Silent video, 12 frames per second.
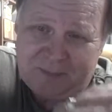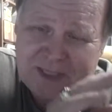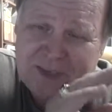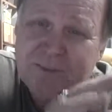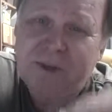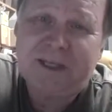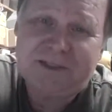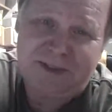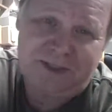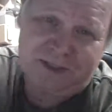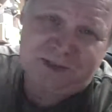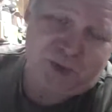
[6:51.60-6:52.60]
Many
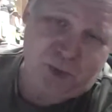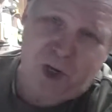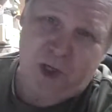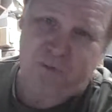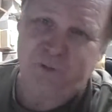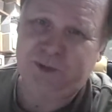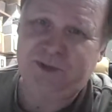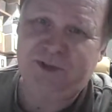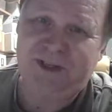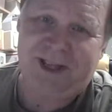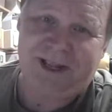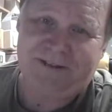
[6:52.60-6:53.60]
blessings to all of you
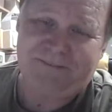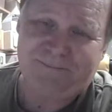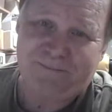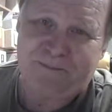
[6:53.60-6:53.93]
today.